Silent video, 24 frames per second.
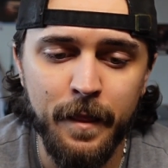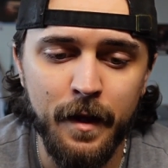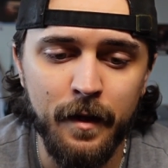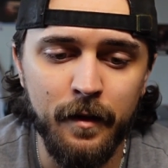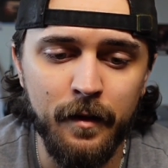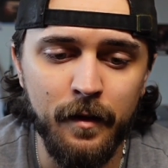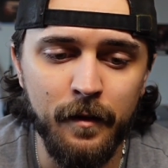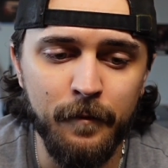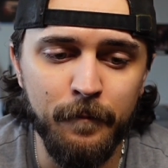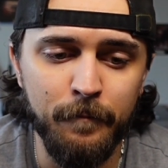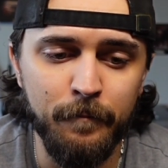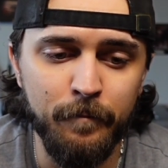
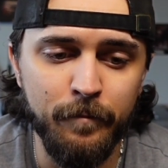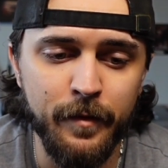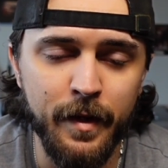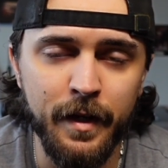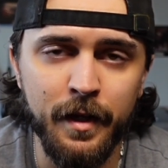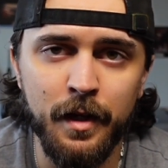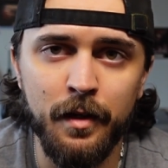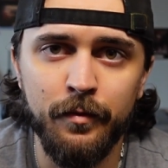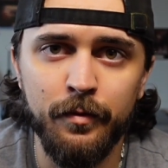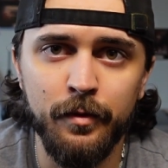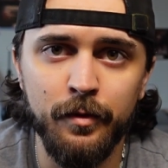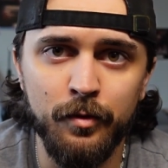Um,
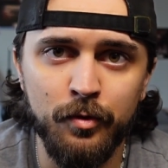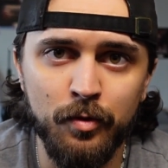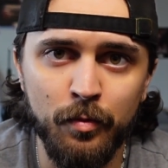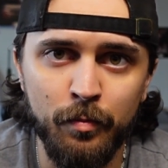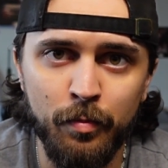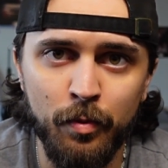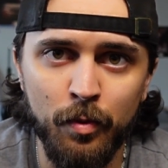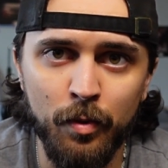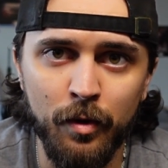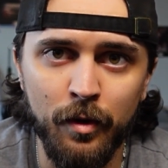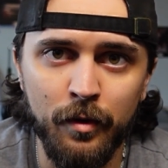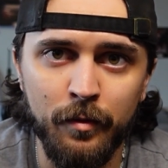thank you for the
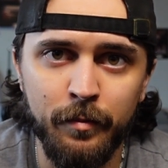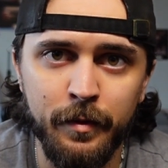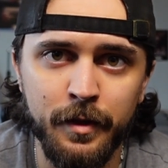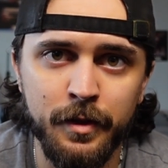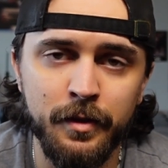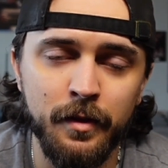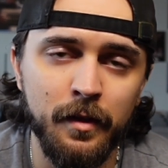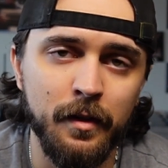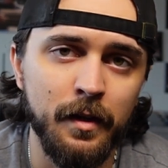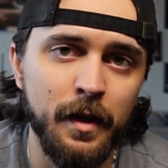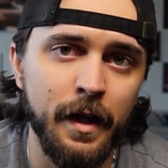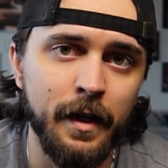support. Be
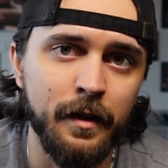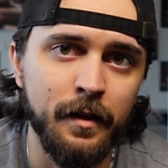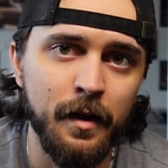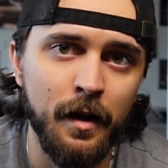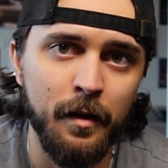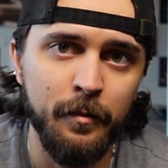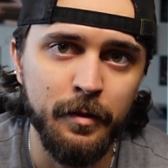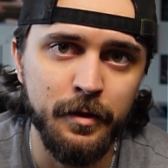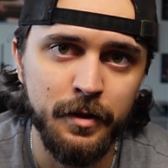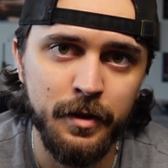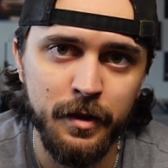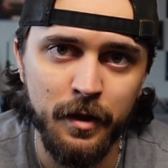sure to like,
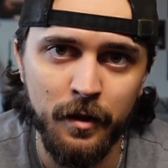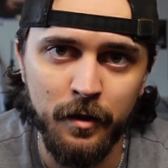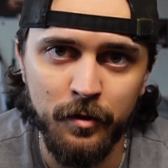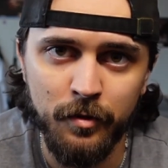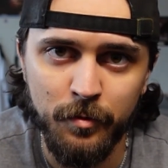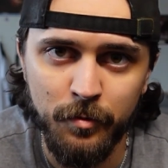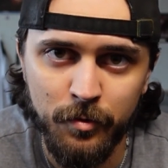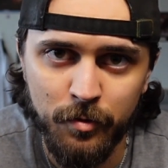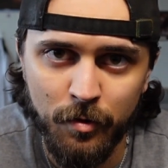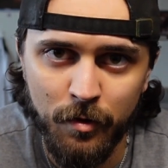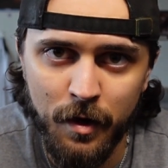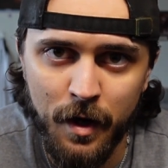comment, share, and
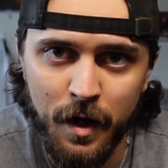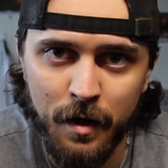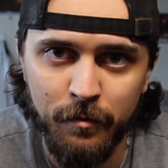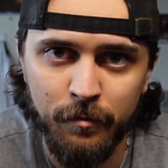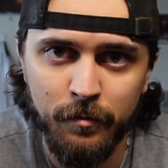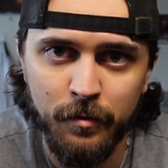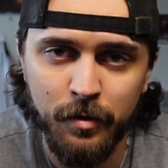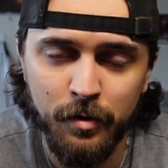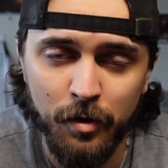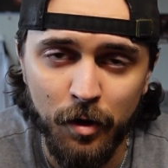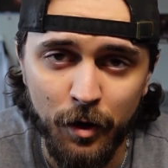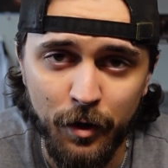subscribe.
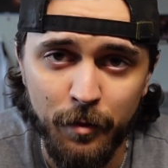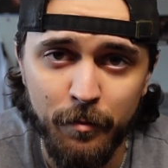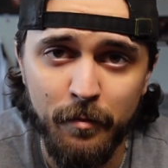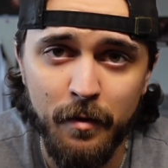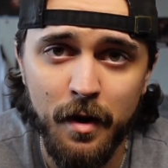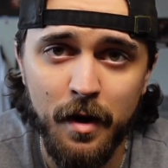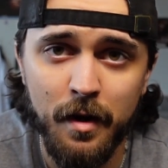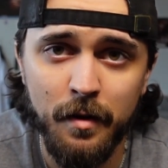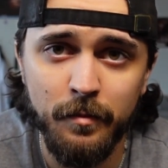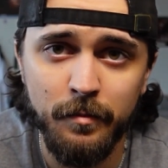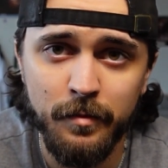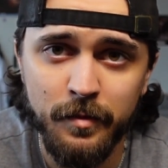Call your
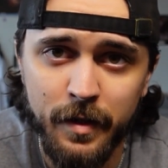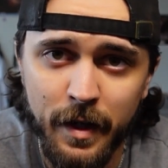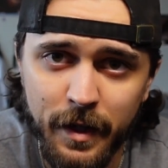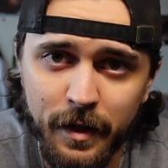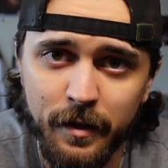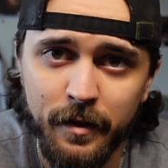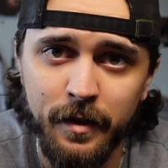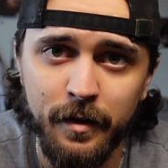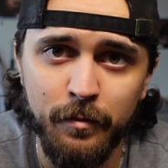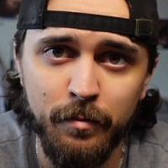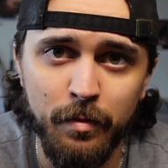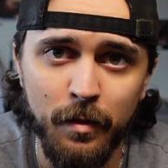mom. Take
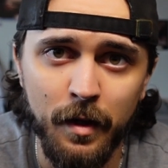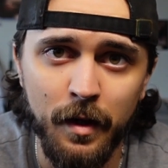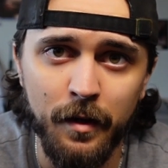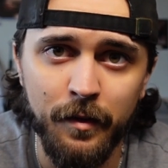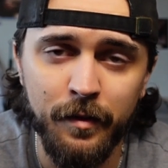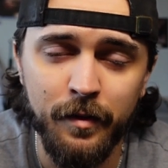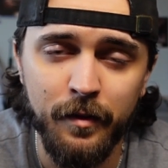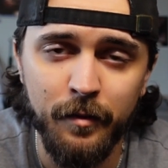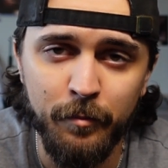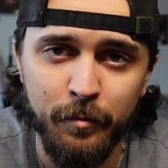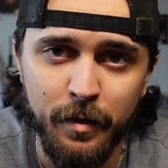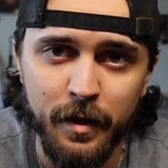a deep
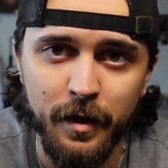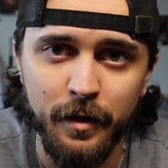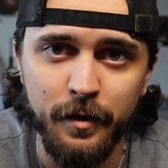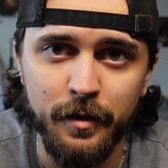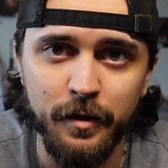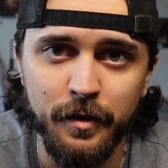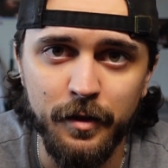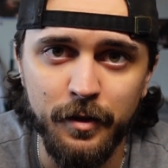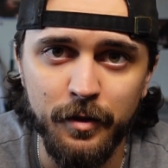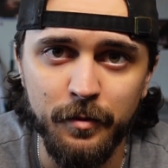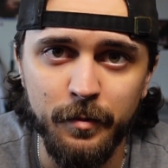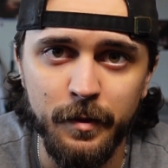breath. Be a
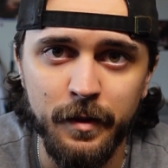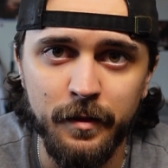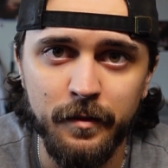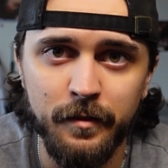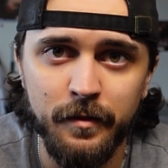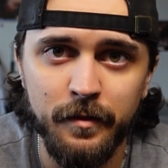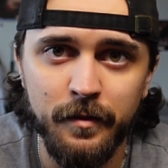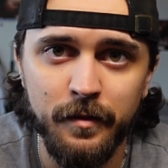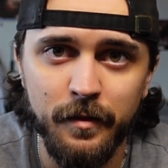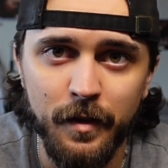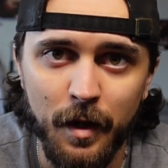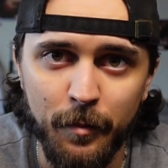good human.
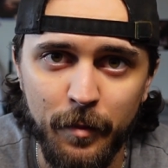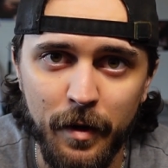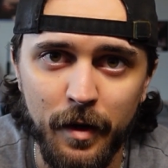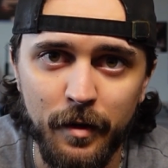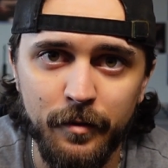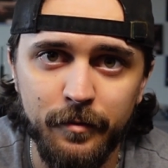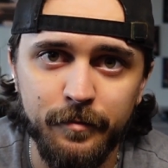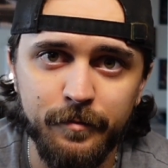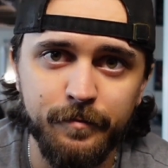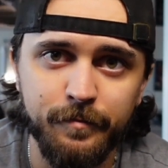I'm out.